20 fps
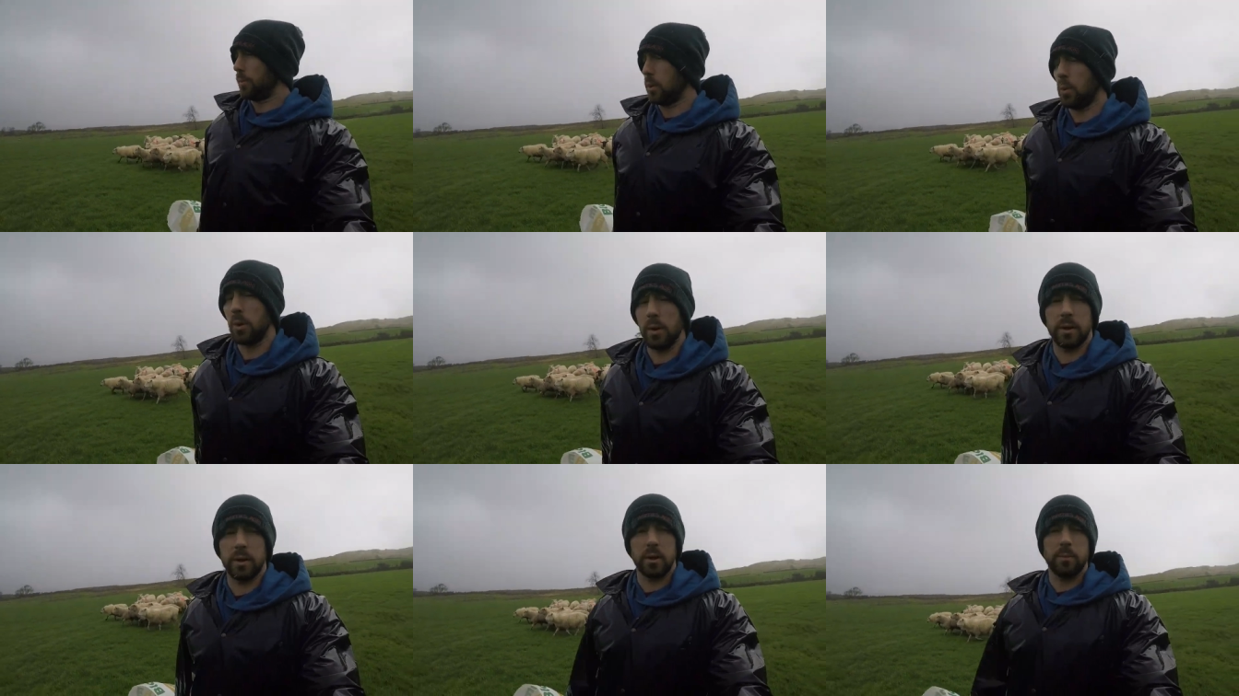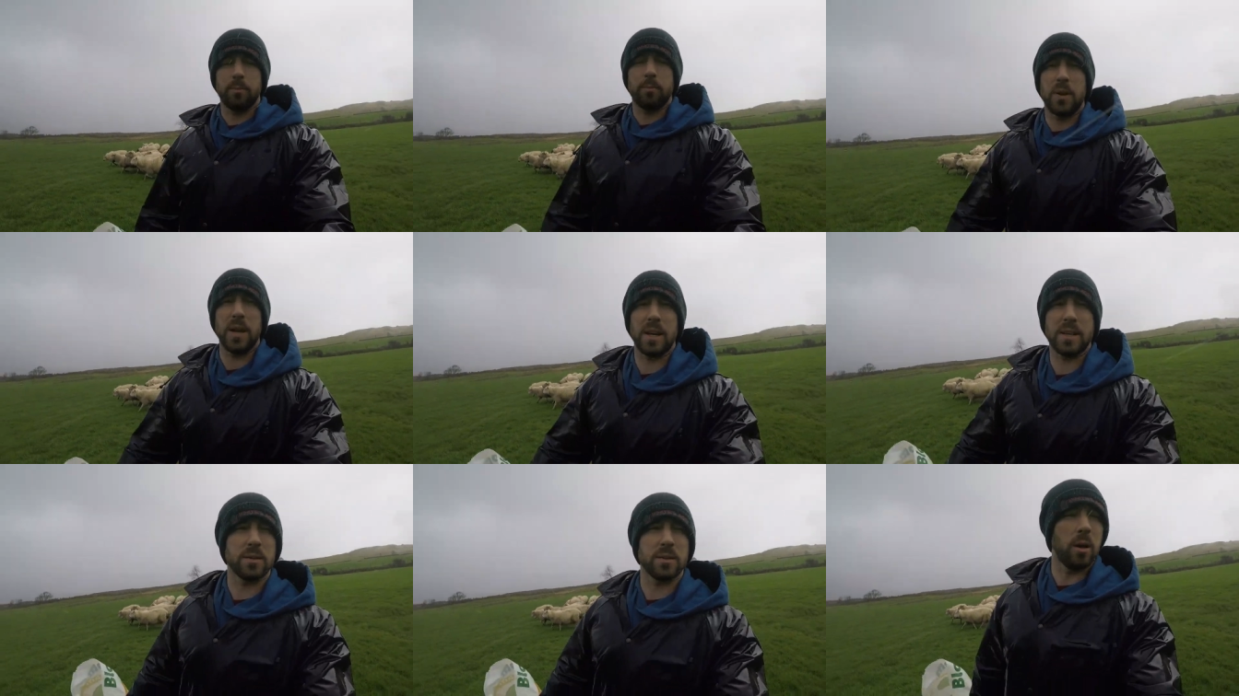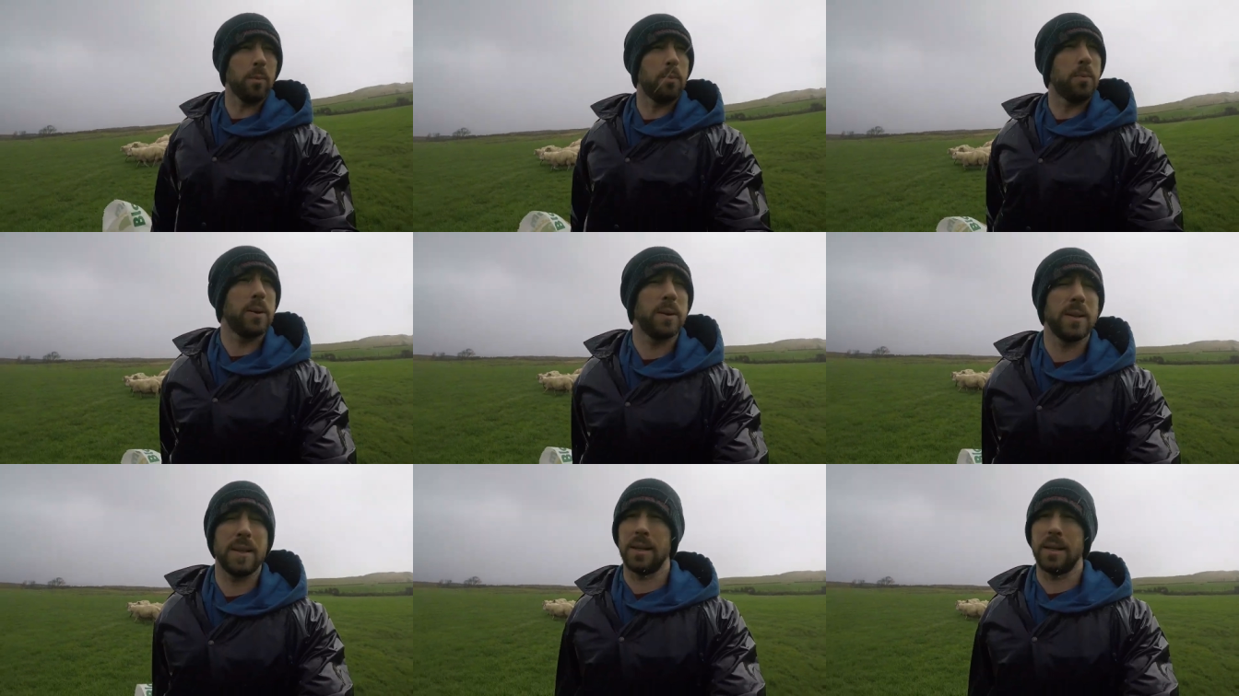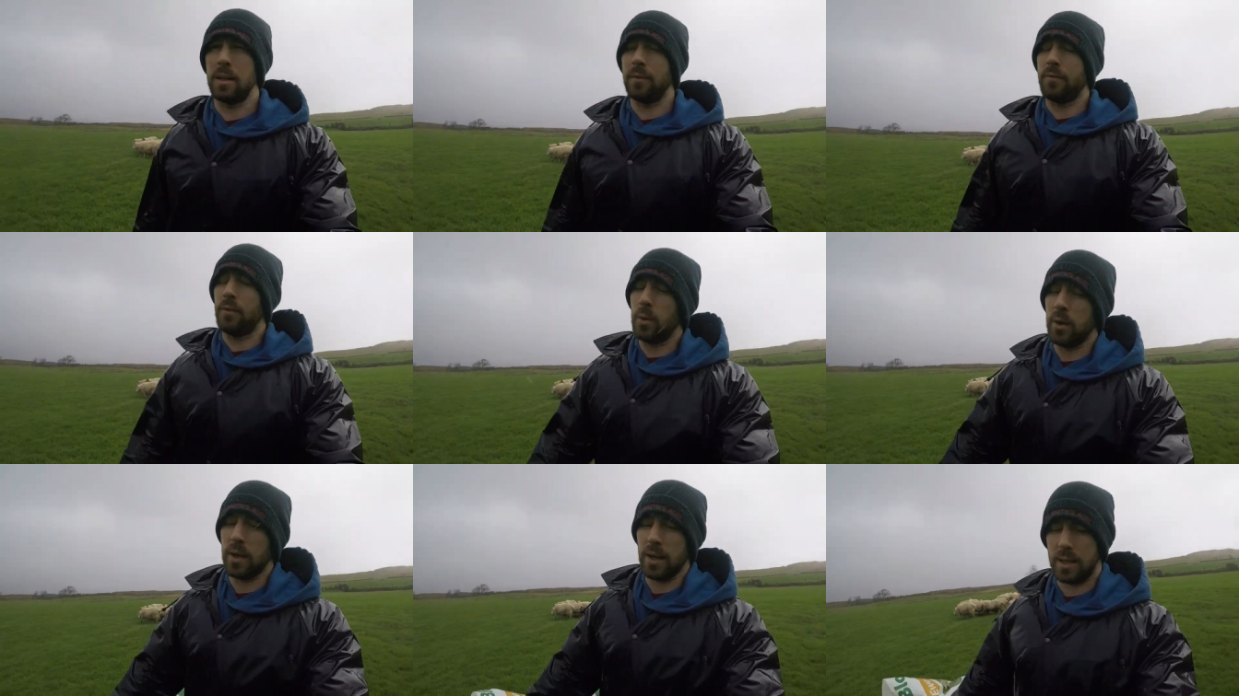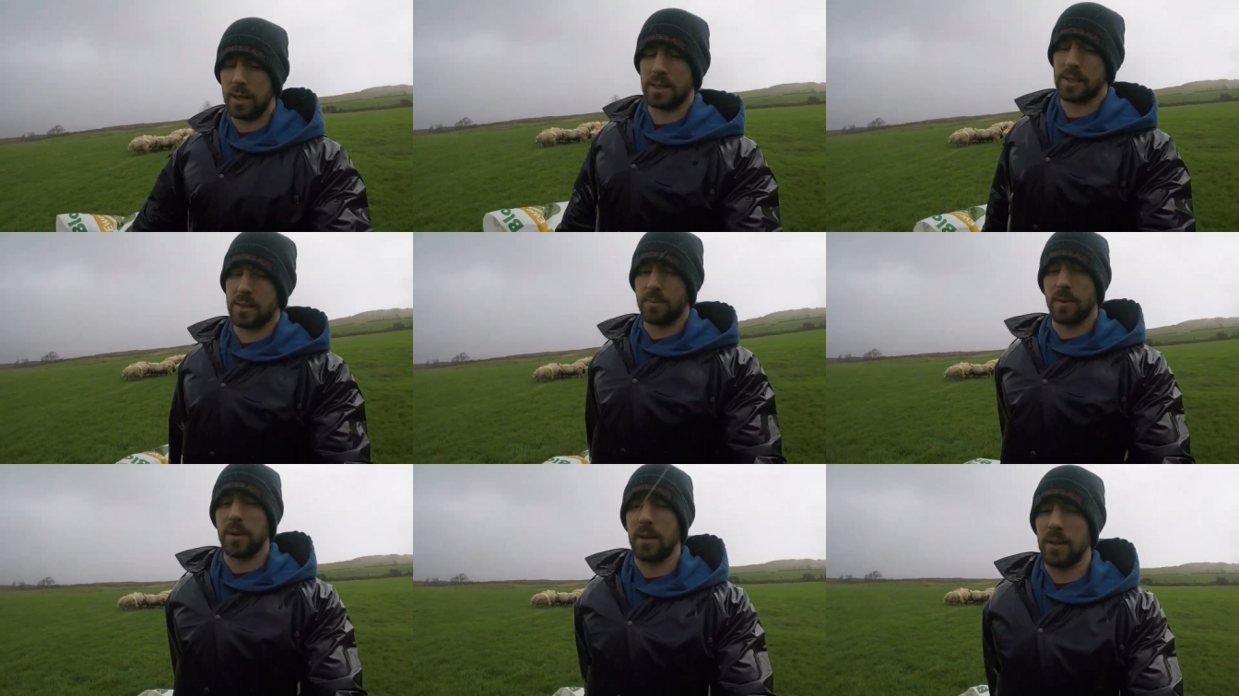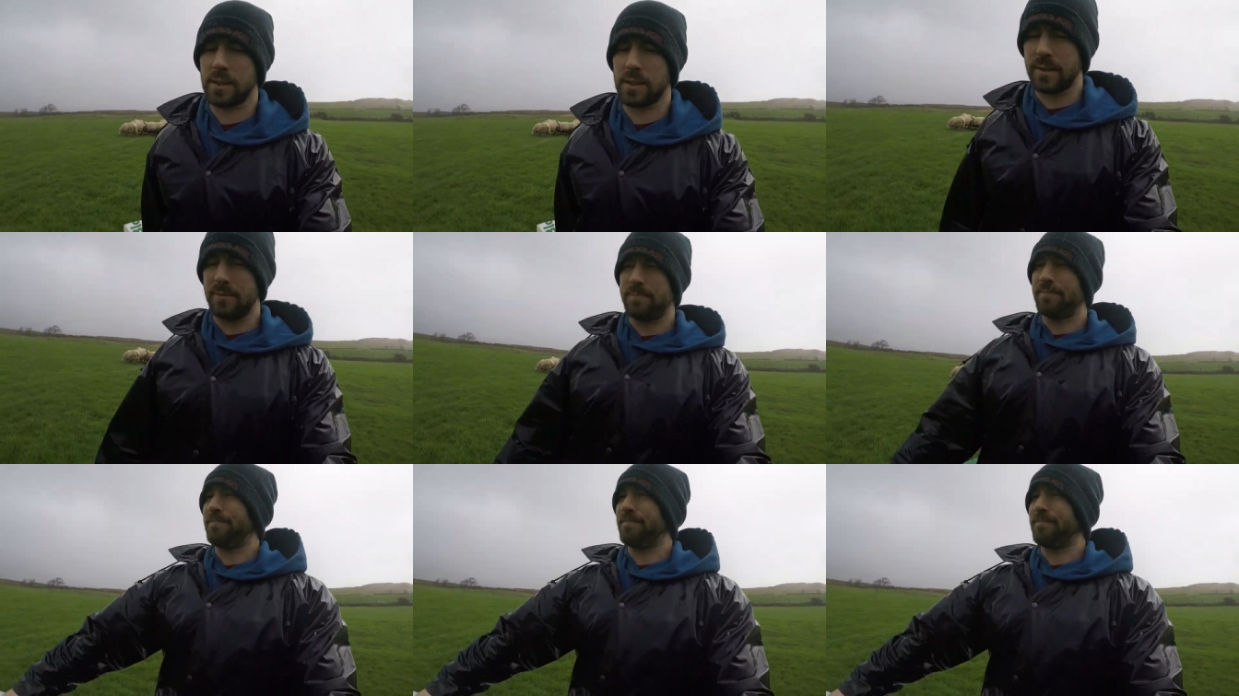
the weather picks up in a few days because